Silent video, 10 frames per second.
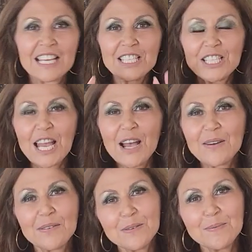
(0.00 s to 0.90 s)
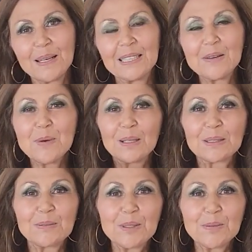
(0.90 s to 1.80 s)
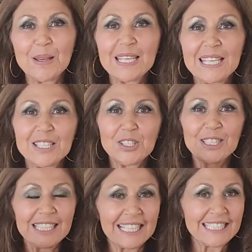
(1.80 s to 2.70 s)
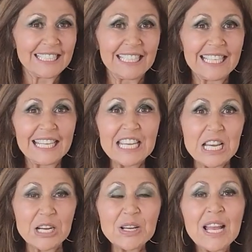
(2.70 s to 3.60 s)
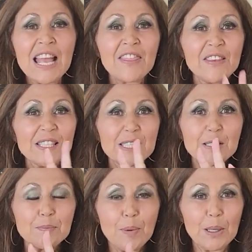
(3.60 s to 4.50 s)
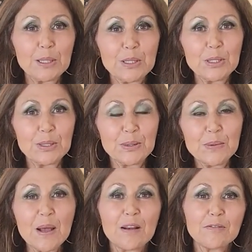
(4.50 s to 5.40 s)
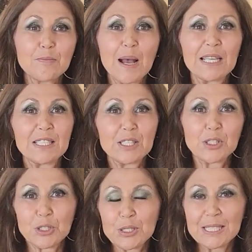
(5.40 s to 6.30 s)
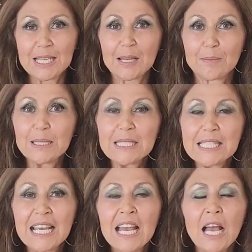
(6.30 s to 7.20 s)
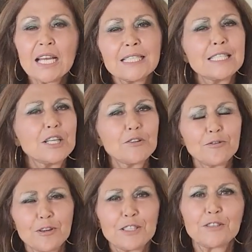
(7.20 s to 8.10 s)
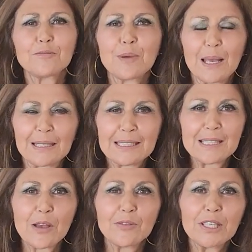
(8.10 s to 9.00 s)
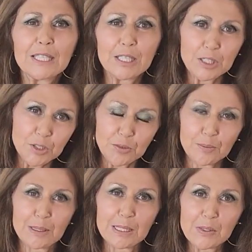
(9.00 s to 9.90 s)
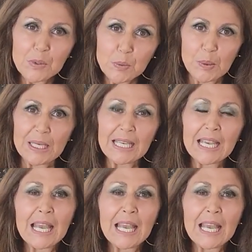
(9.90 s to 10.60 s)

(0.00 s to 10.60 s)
Ciao everybody, welcome to my kitchen, Caterina here. This is part two of my dessert segment. A dear friend of mine is having a lunch for me this week